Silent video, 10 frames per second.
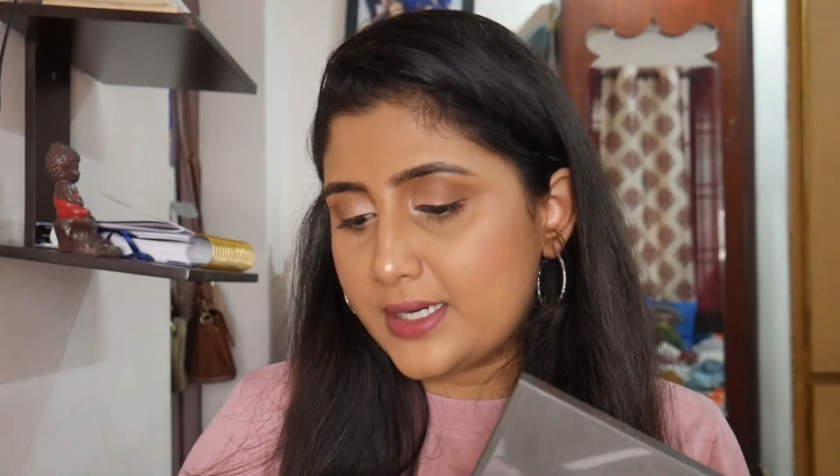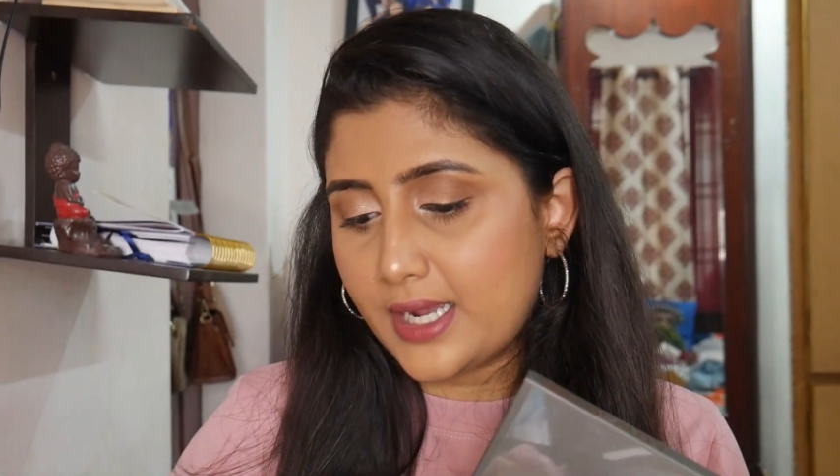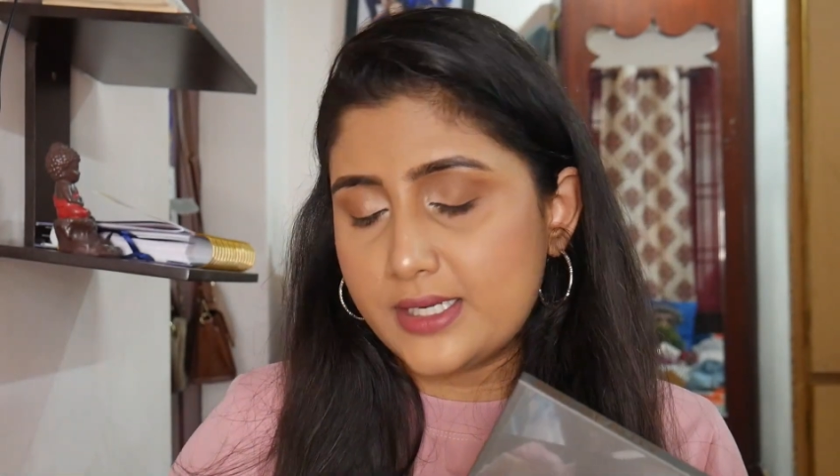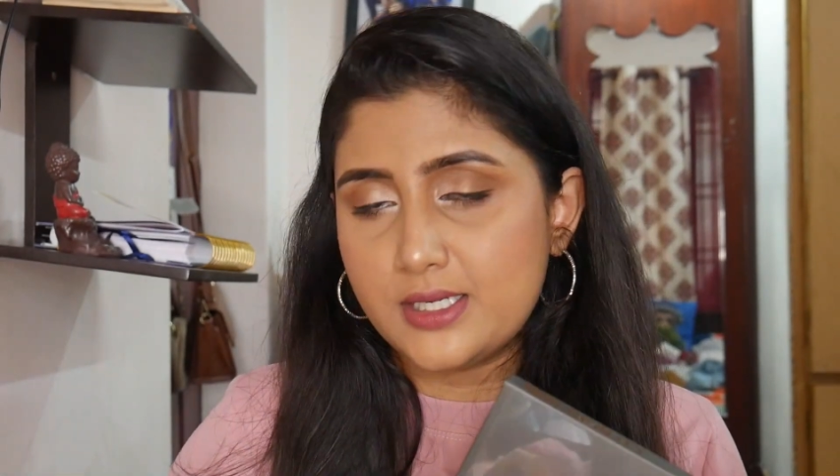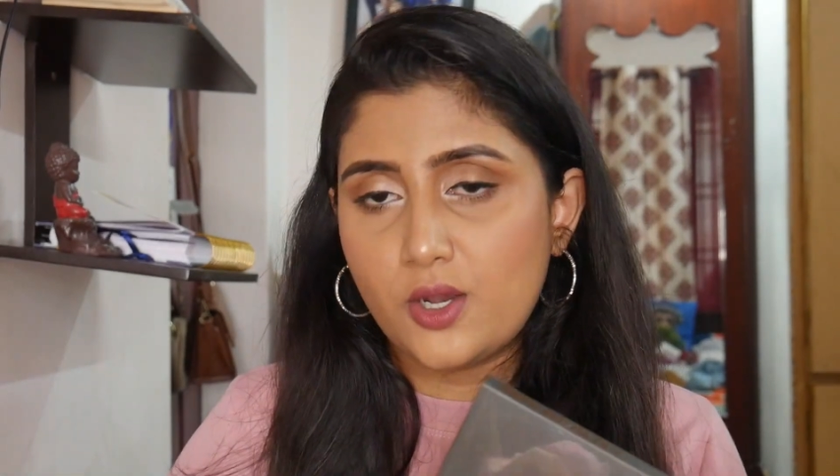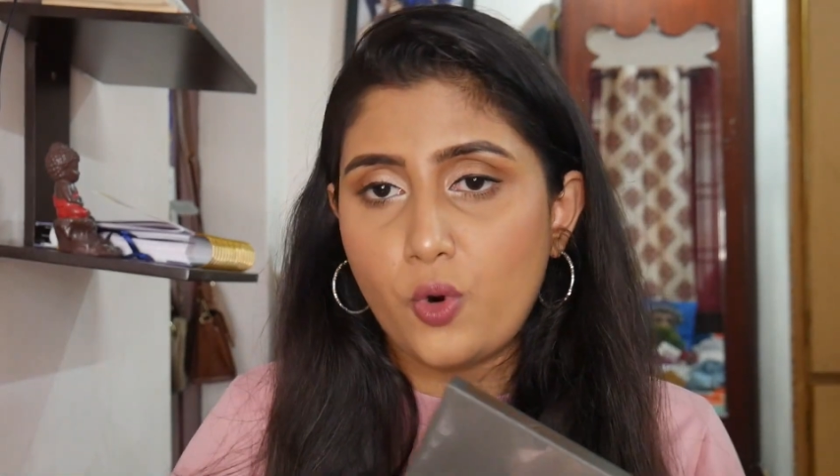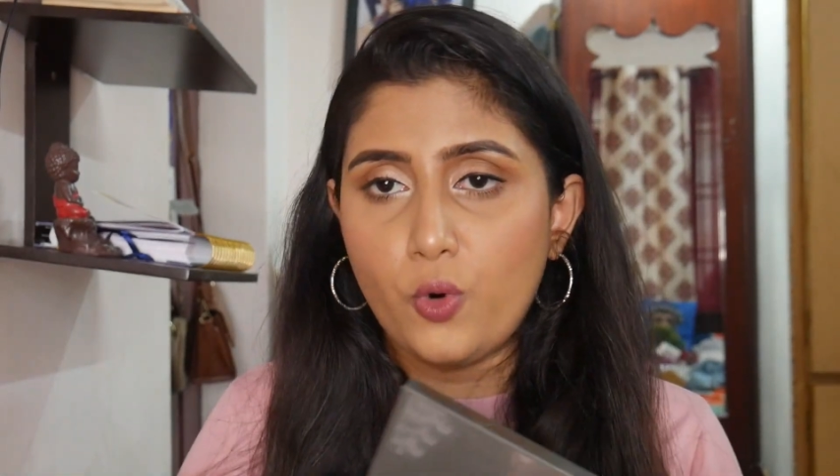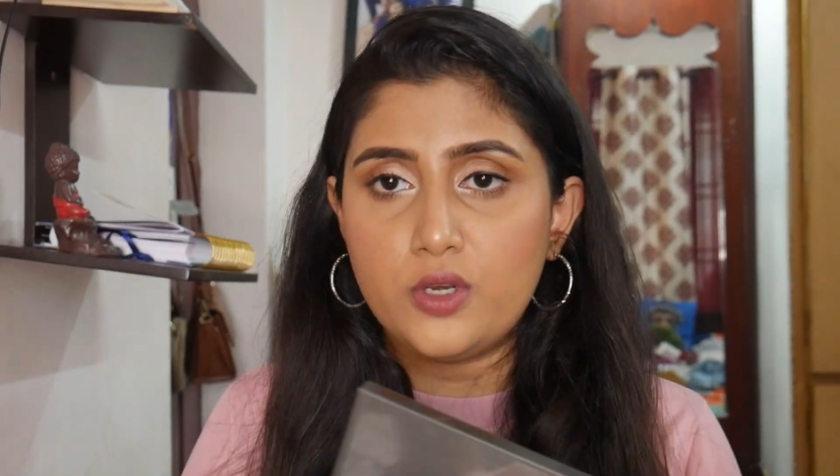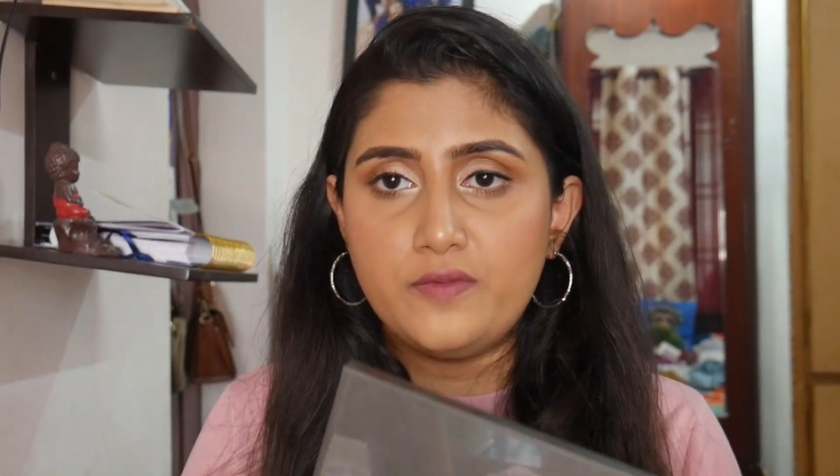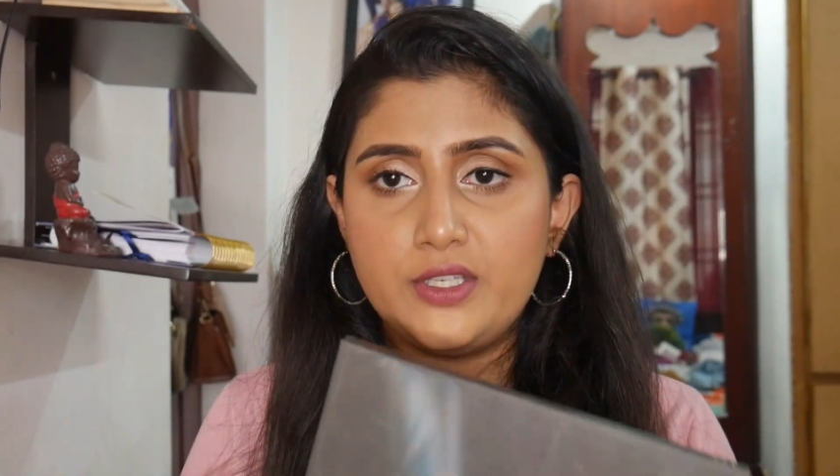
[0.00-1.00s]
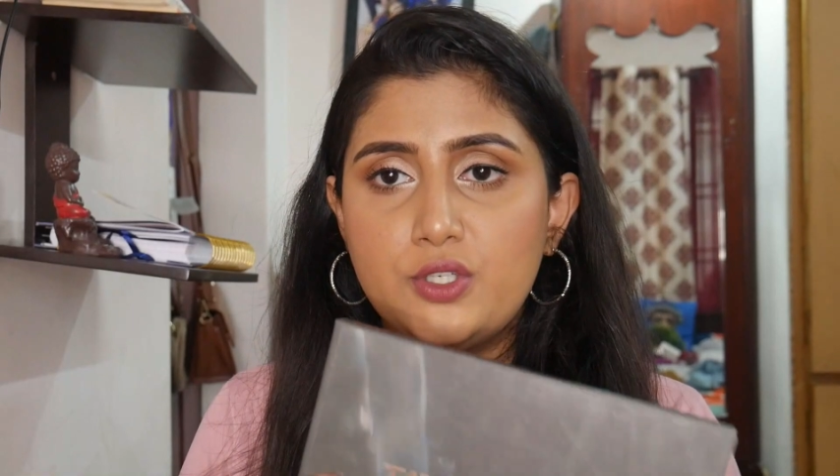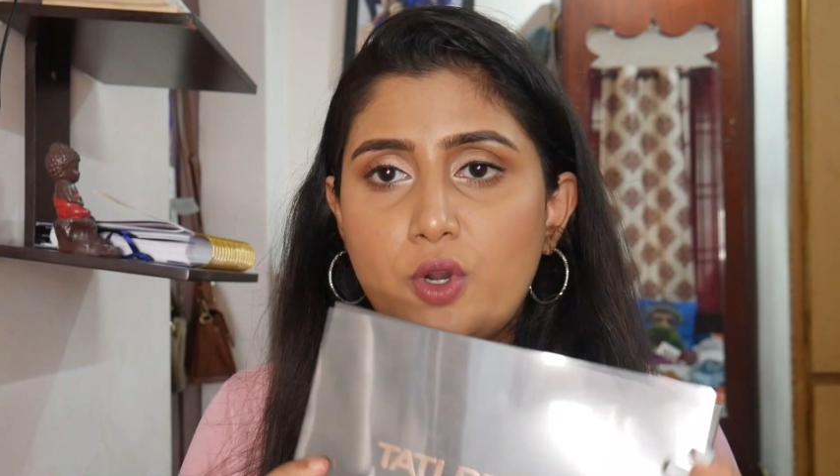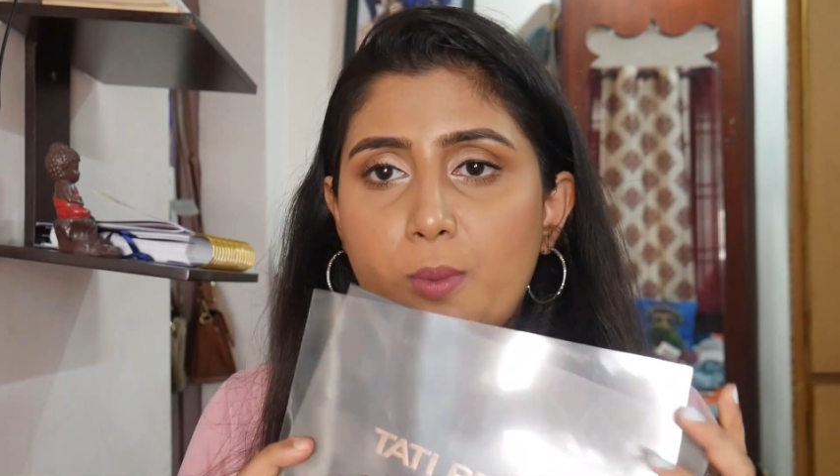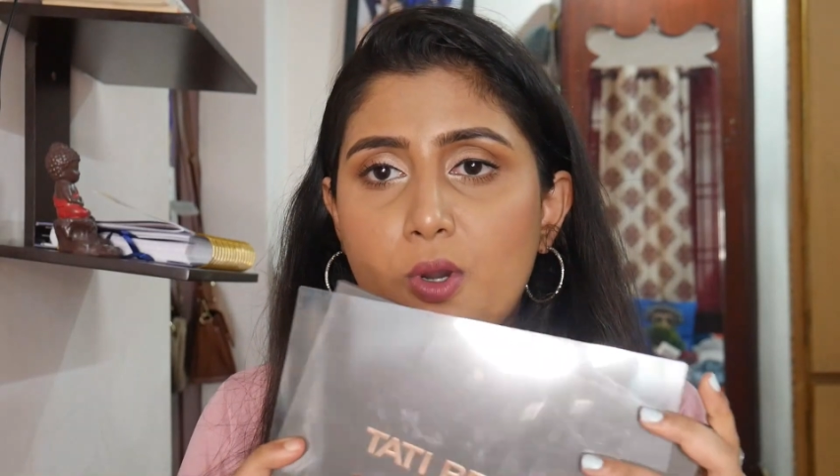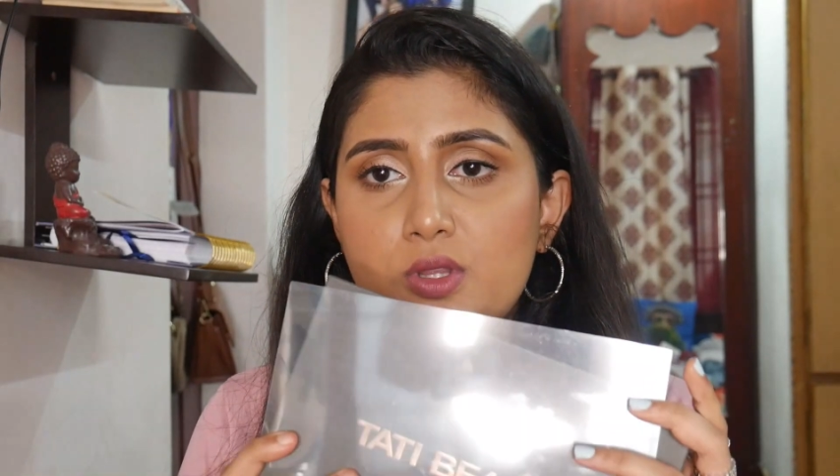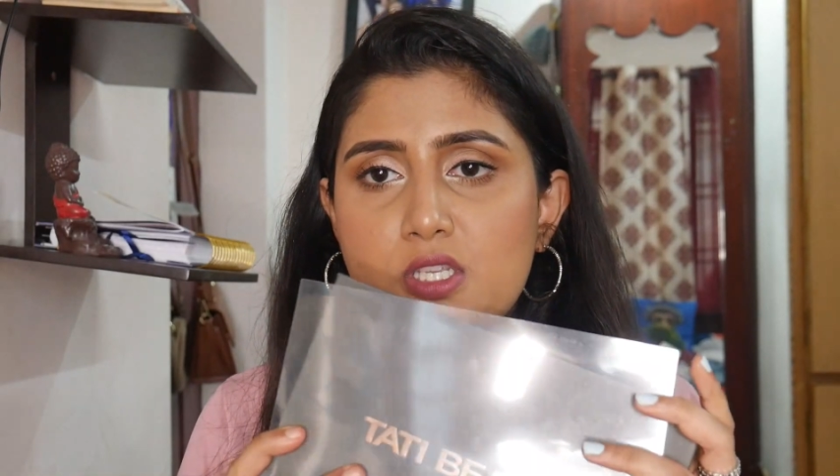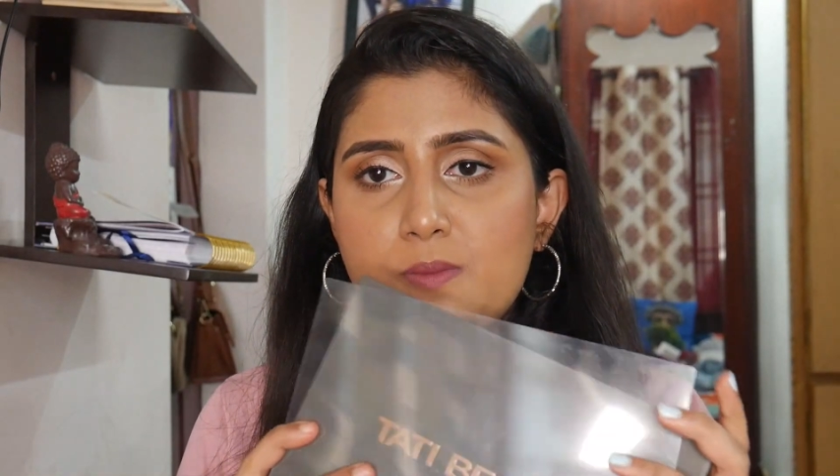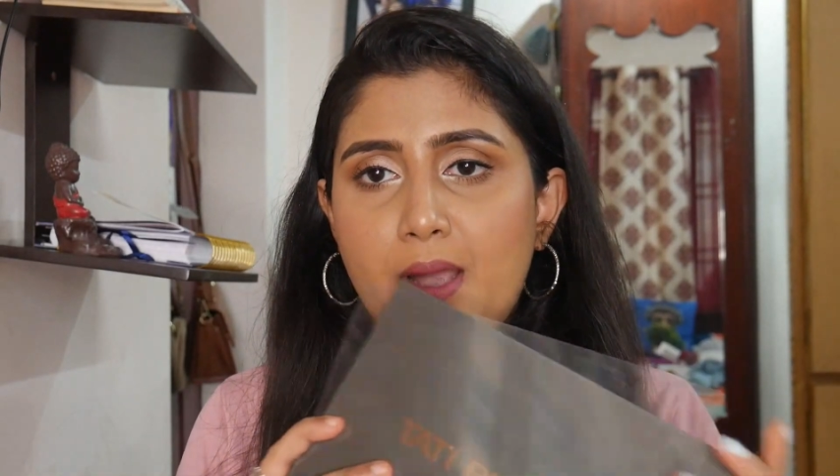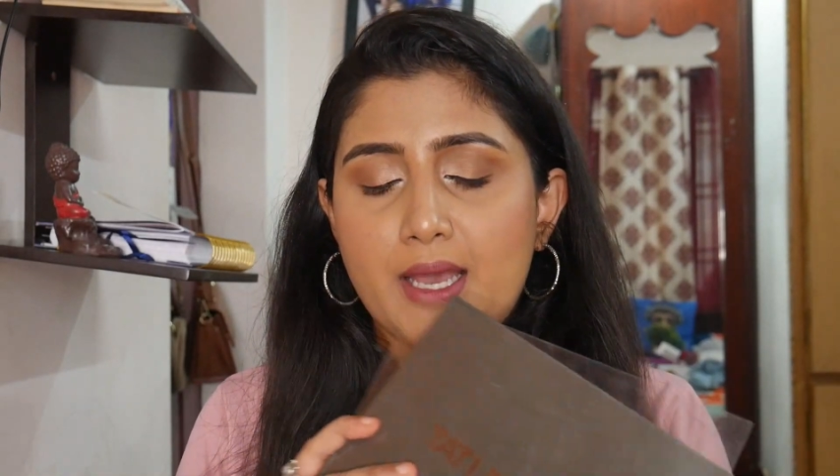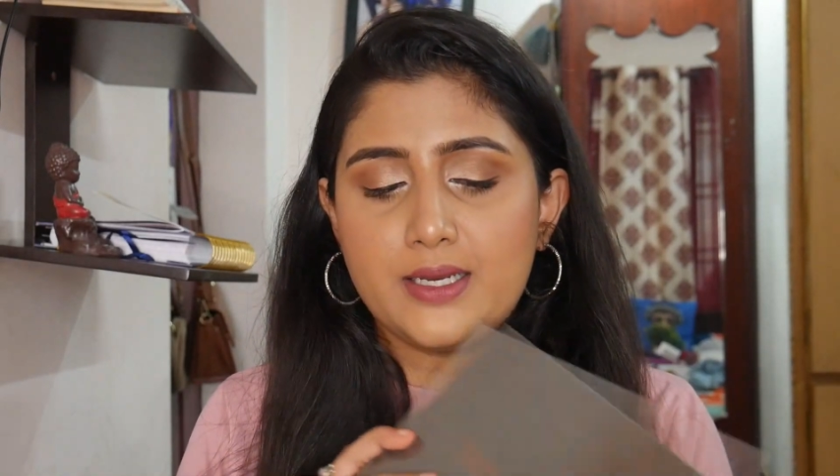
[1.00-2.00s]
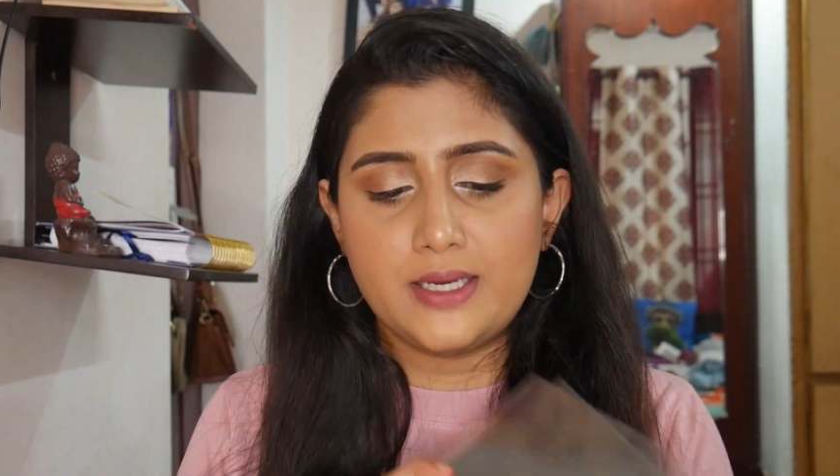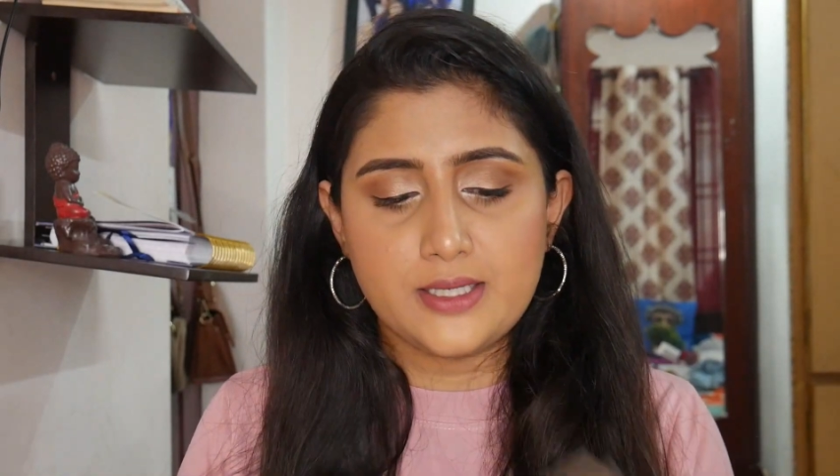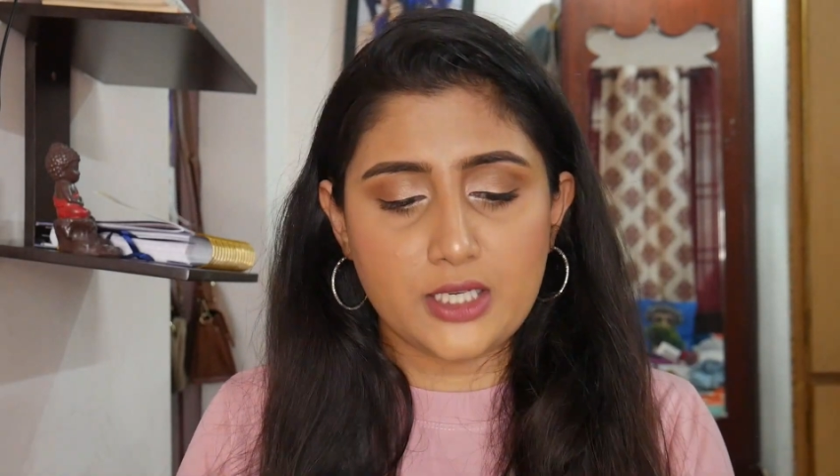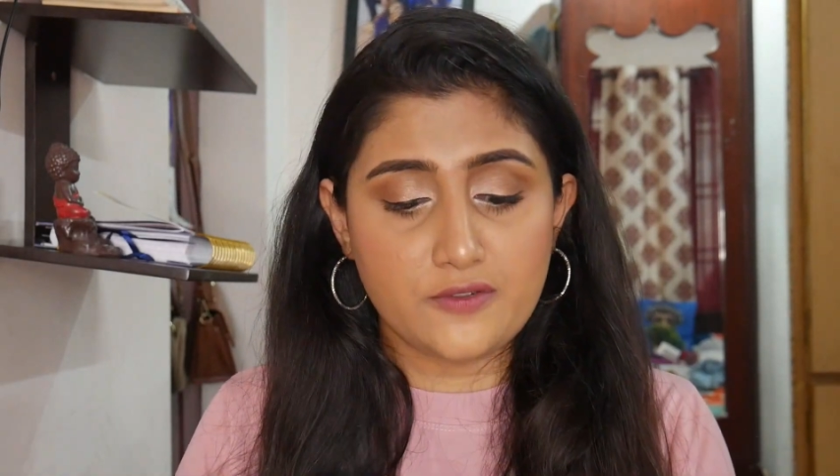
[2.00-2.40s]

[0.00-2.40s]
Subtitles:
I did a whole video about this palette.